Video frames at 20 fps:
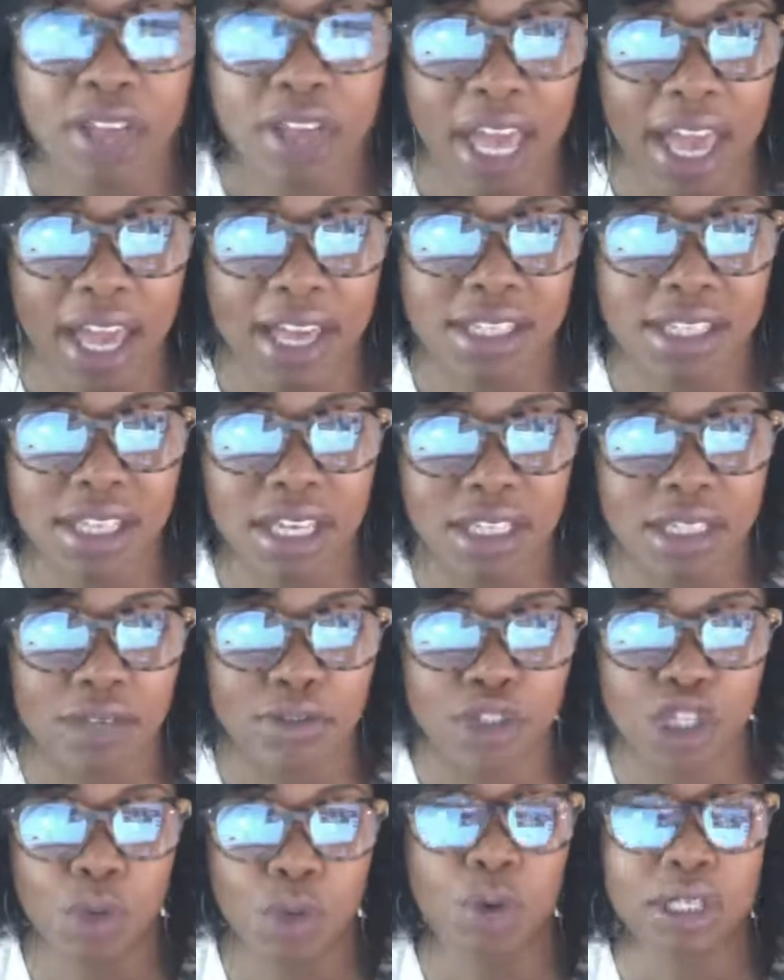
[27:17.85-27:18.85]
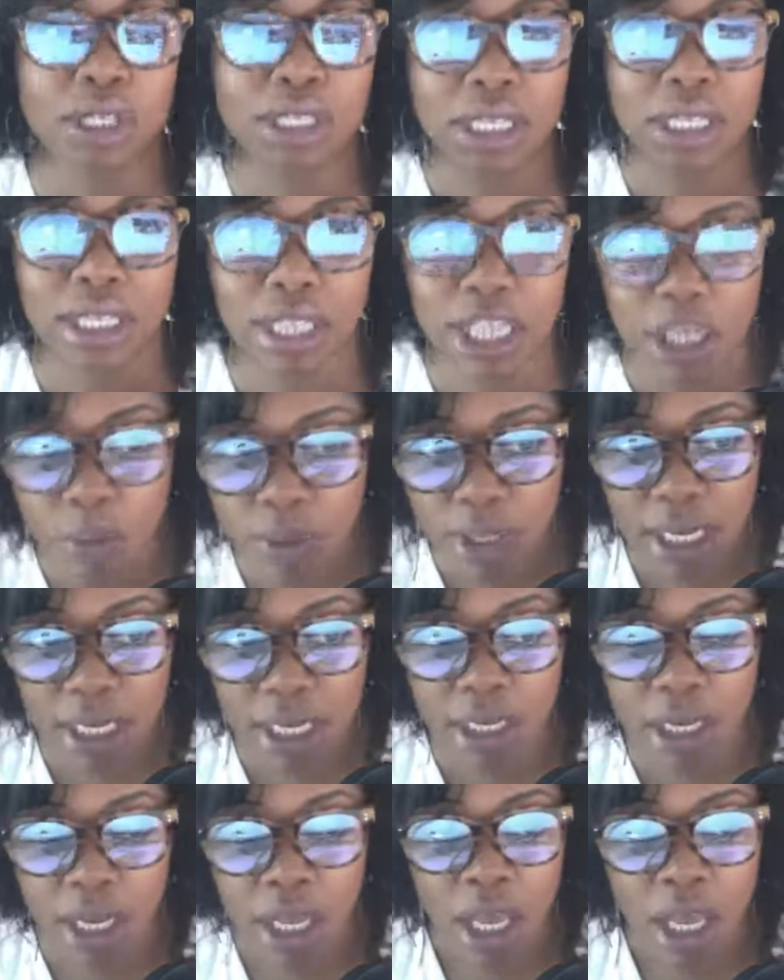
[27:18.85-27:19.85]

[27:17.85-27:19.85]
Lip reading: the assets if she wants to liquidate